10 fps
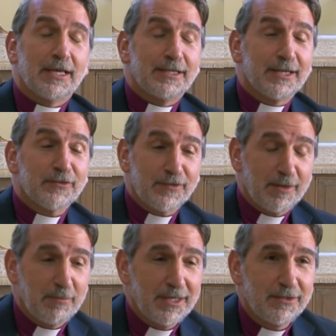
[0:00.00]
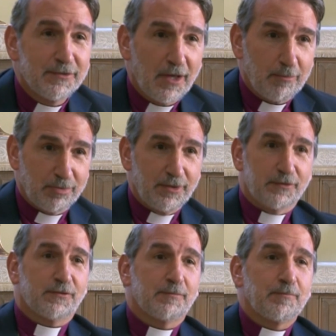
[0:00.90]
Yes, that made the top
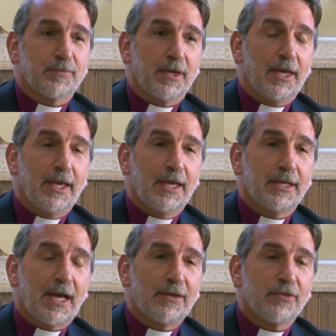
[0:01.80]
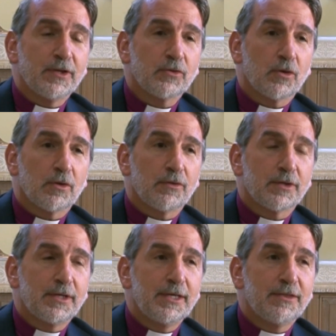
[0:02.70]
list. And I think
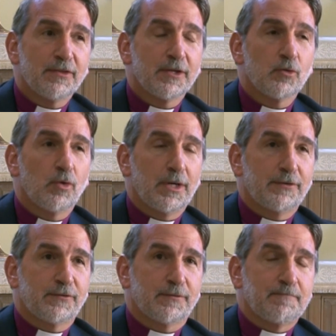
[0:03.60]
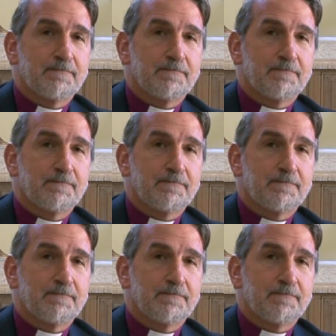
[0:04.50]
the key thing was